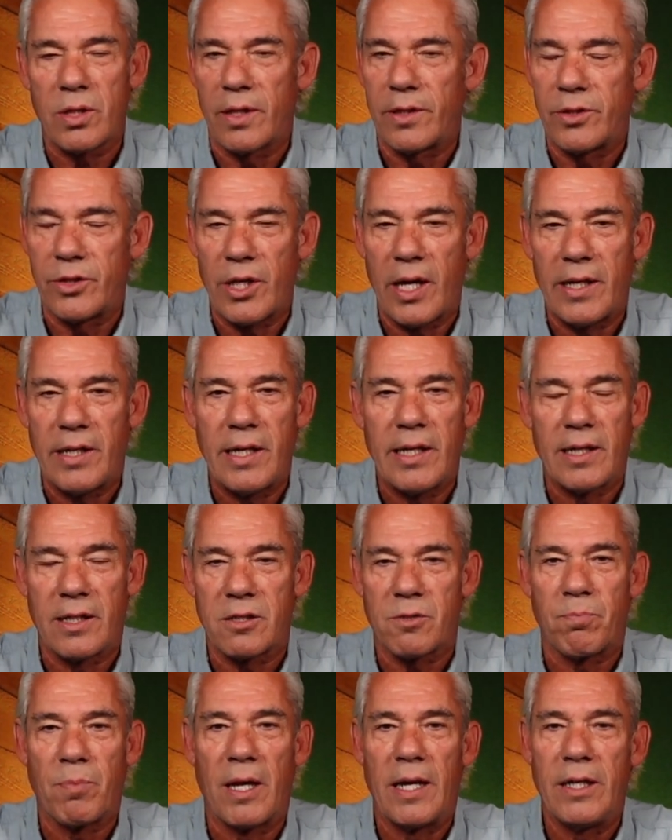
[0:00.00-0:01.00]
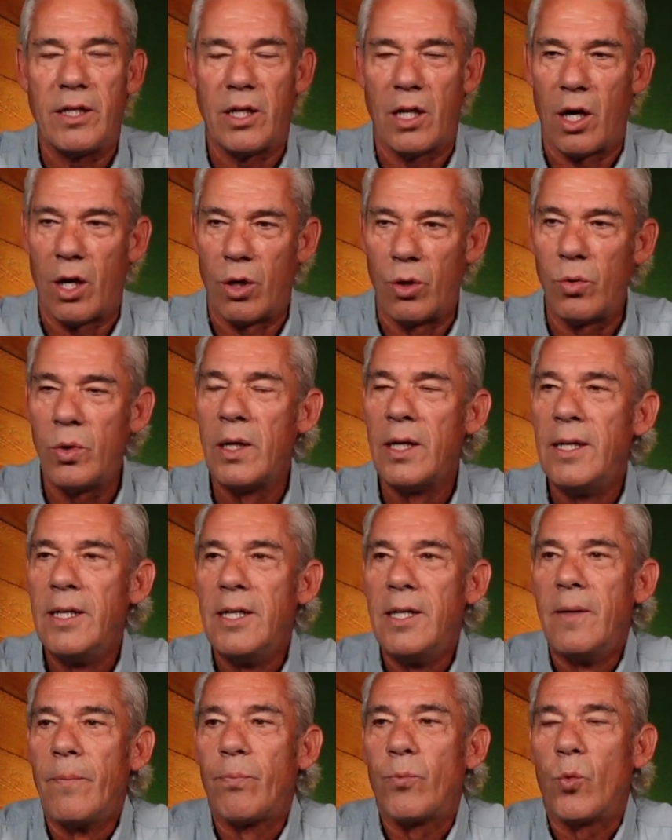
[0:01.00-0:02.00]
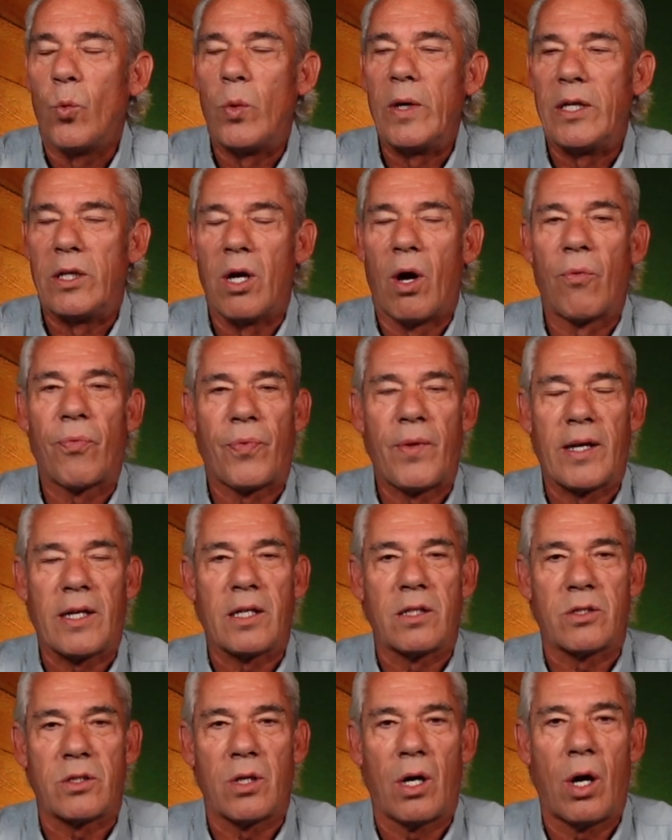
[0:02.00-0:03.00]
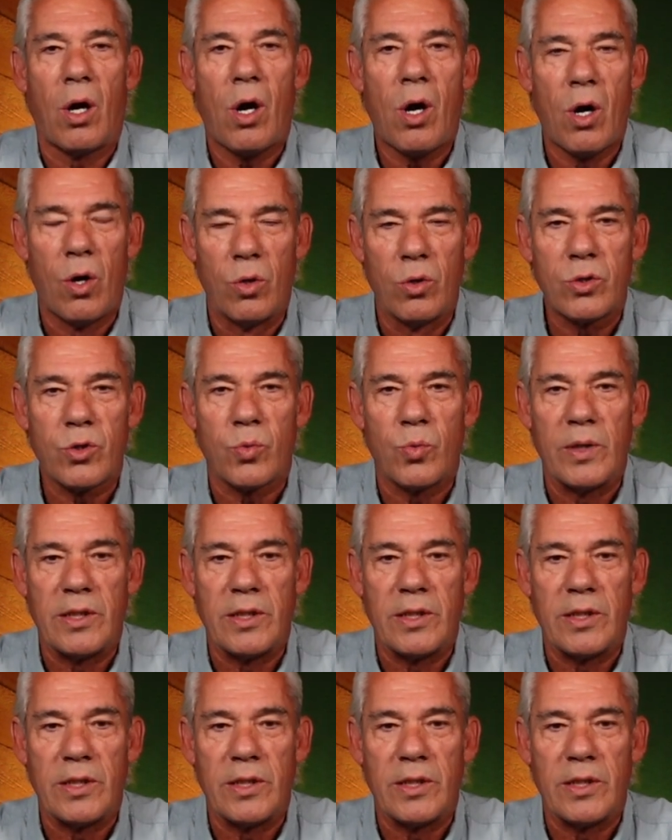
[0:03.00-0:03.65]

And J.D. explained, no, we don't think it's a hoax.